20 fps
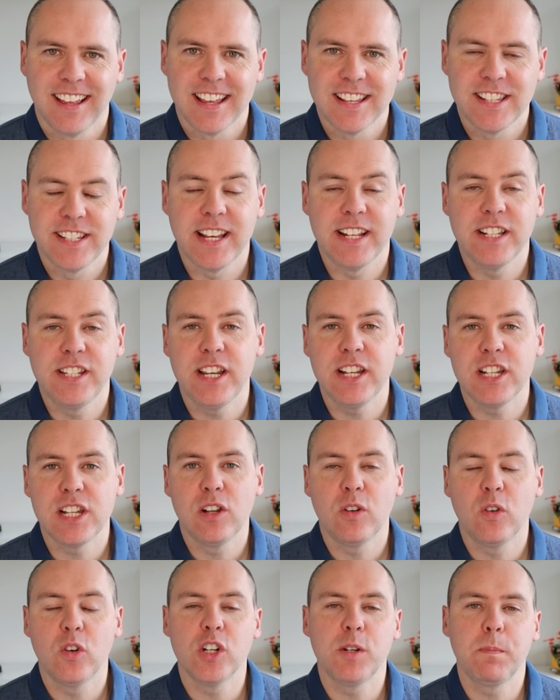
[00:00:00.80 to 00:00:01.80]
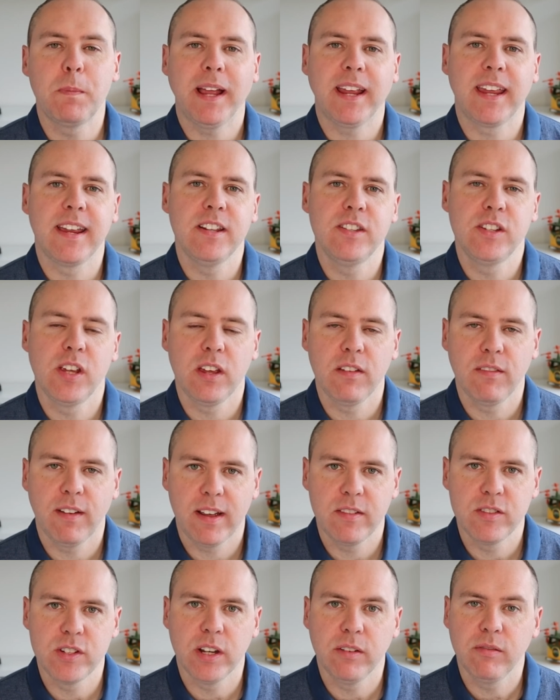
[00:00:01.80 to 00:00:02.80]
Since its launch back in
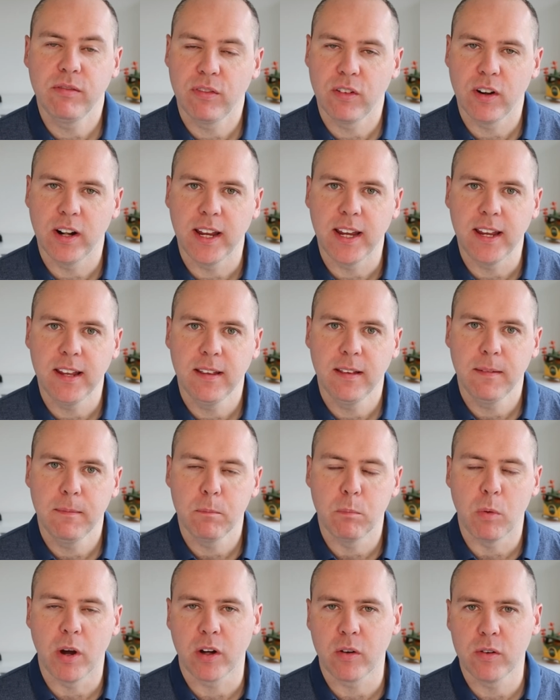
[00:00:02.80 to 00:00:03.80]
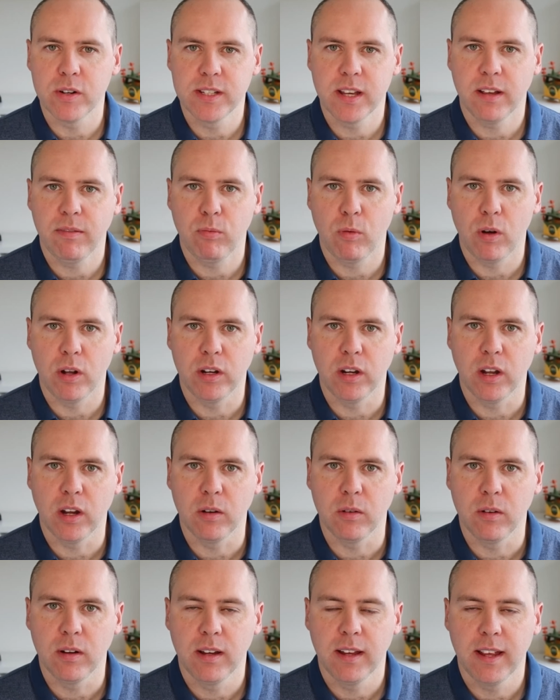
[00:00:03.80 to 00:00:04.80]
2003, Microsoft
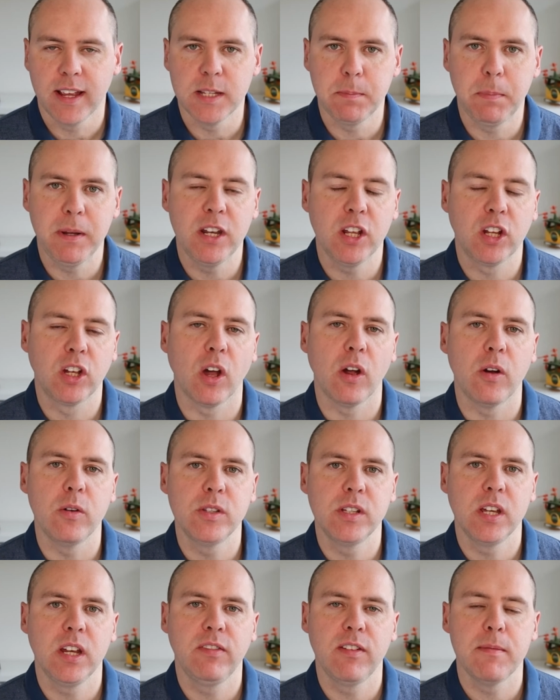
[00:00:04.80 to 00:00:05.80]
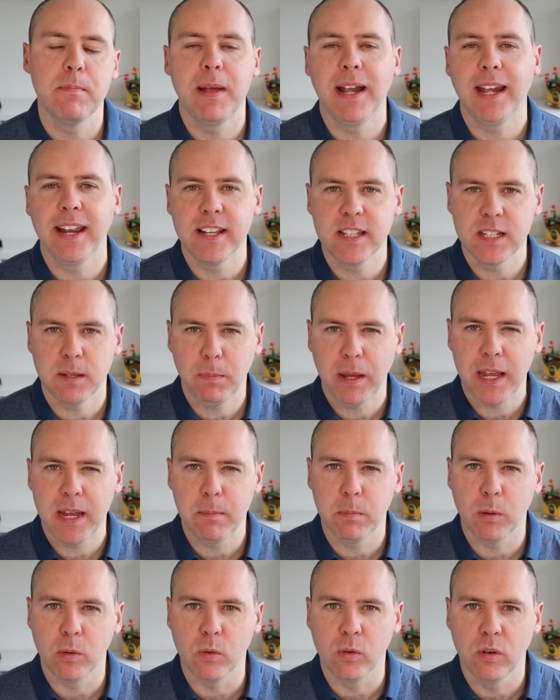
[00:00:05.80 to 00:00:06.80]
OneNote has been the go to for millions of
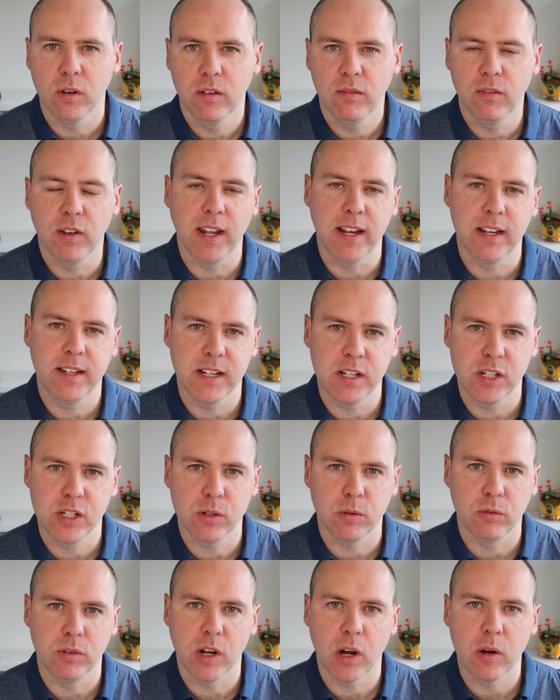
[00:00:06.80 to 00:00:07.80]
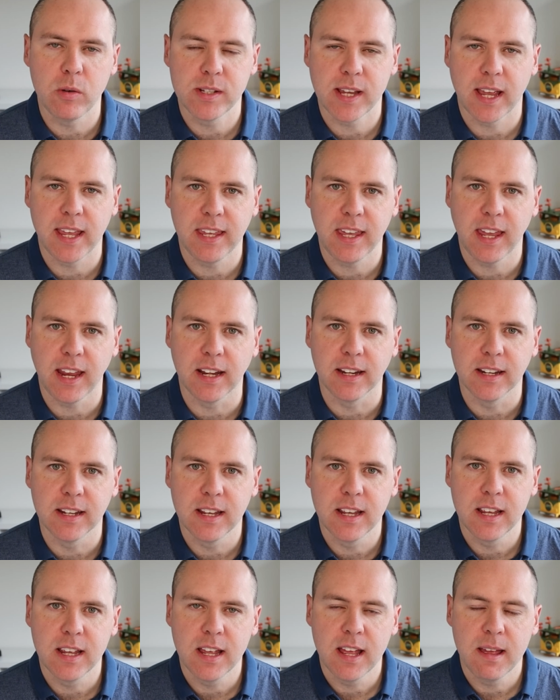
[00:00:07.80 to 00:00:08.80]
people for their digital note taking.
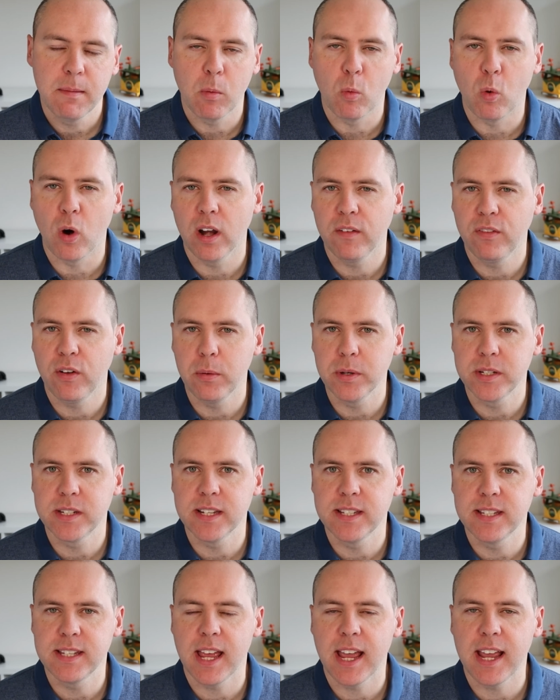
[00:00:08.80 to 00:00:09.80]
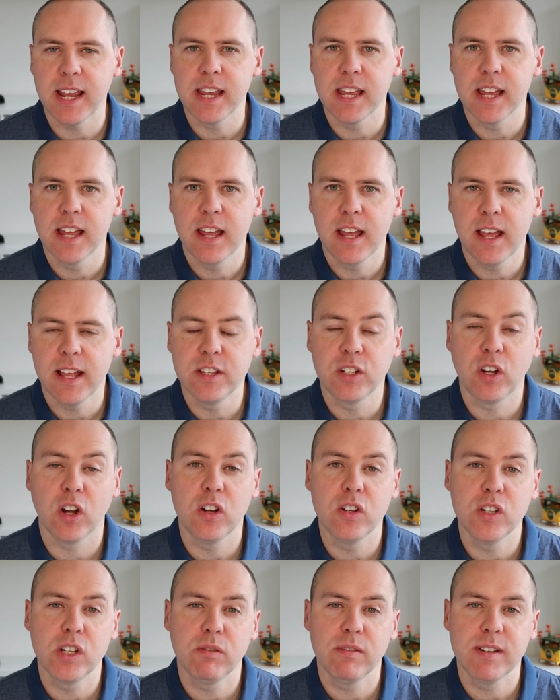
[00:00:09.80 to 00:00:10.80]
What if I was to say it's
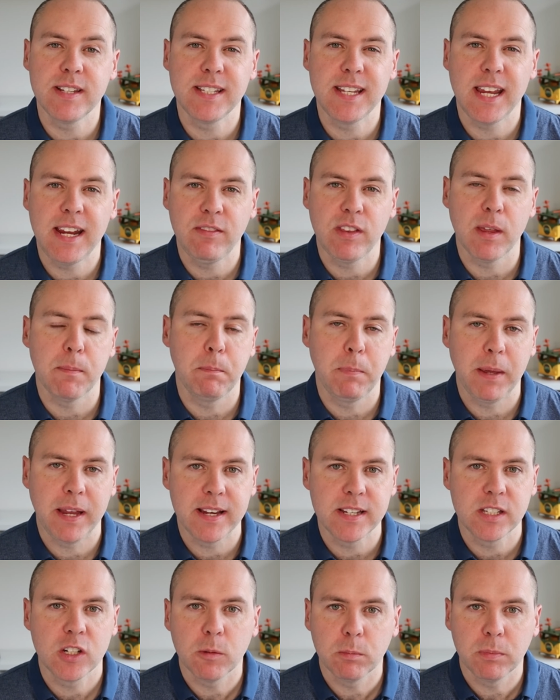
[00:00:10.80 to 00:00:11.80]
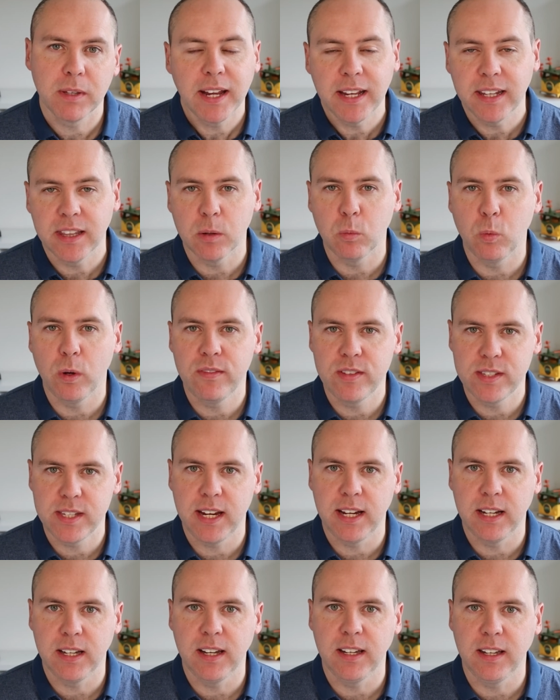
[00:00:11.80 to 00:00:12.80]
going to receive the biggest update that we've
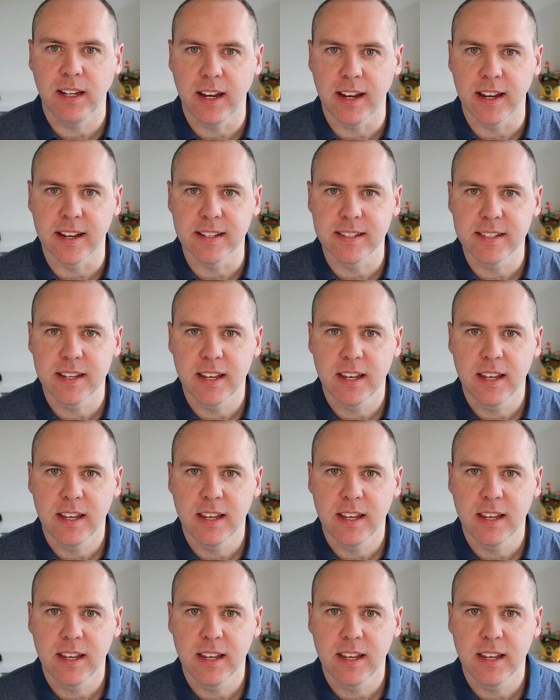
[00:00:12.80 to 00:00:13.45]
seen in years?